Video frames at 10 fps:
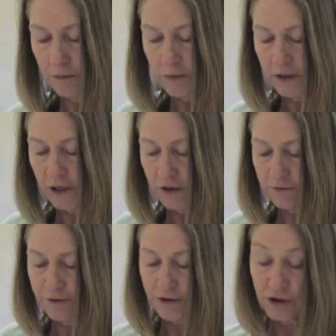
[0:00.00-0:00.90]
We're going to go
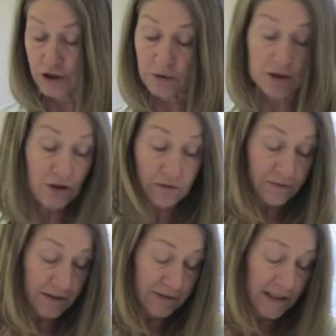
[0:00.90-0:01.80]
for
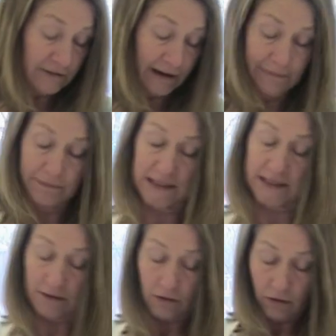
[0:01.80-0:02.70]
250
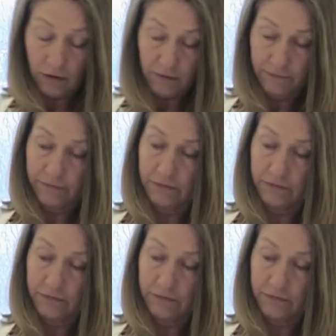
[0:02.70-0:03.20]
grams of